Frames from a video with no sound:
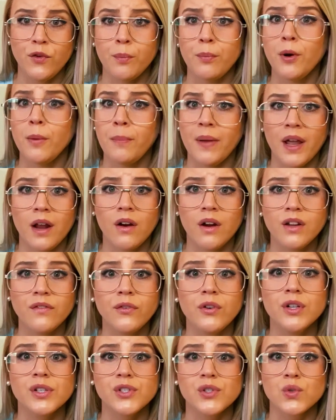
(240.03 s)
for preparing
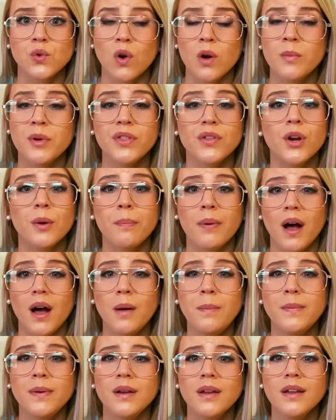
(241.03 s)
for a storm with your
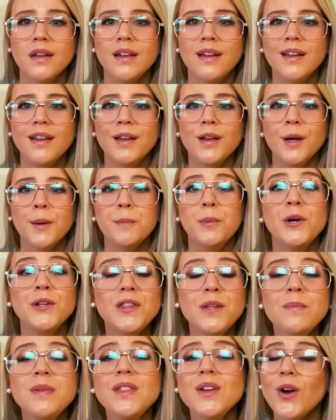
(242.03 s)
pup? Put
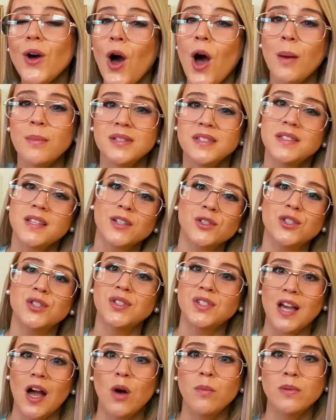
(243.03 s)
them in the comment section
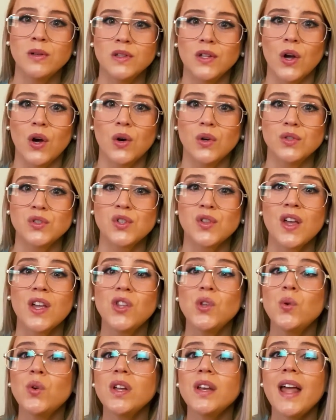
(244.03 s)
down below so
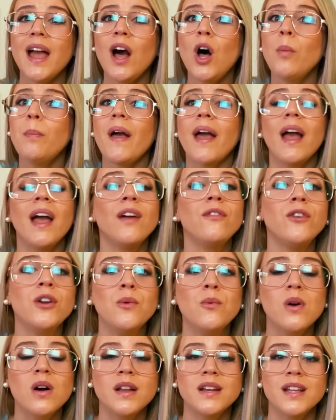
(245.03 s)
that you can help
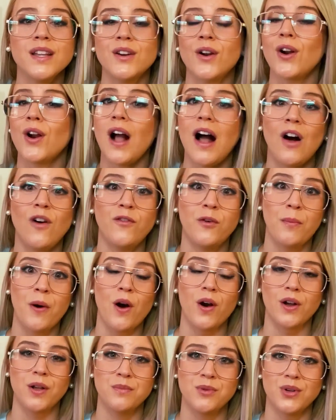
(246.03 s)
everyone in our
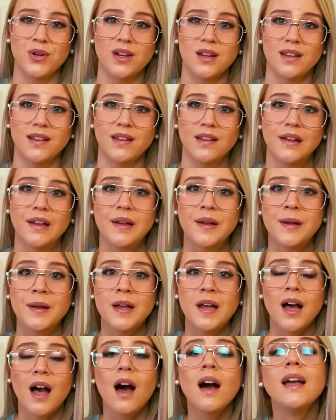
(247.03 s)
AlphaPaw community.
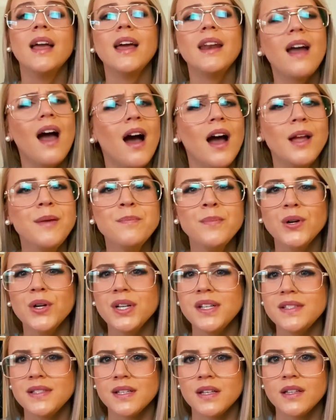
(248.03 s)
Again, I'm
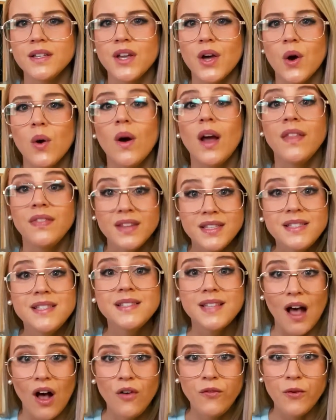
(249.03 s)
Bernie Zilio, and this
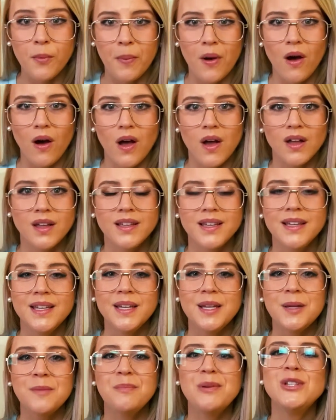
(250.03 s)
is AlphaPaw.
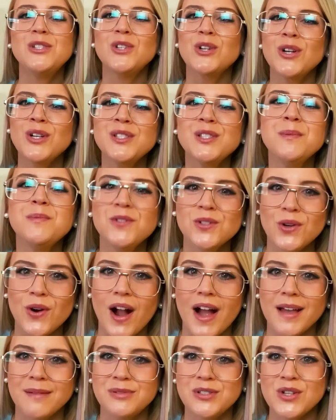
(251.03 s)
Be sure to
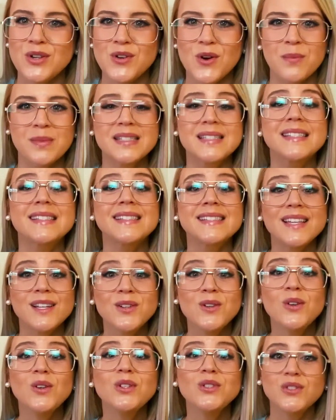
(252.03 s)
subscribe so you don't miss a
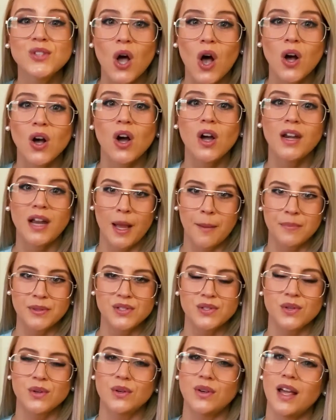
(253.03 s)
single doggone
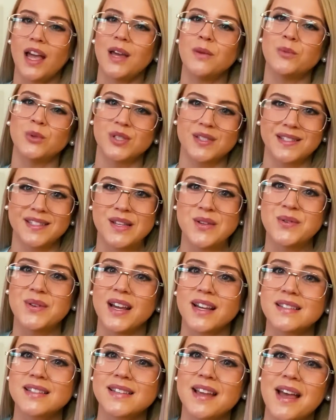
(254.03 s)
episode, and we'll see you
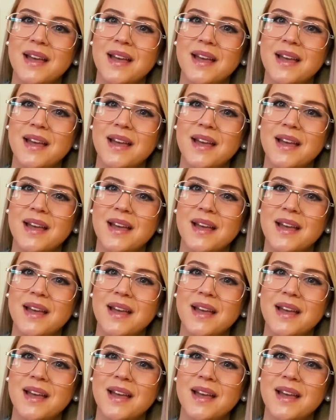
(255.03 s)
next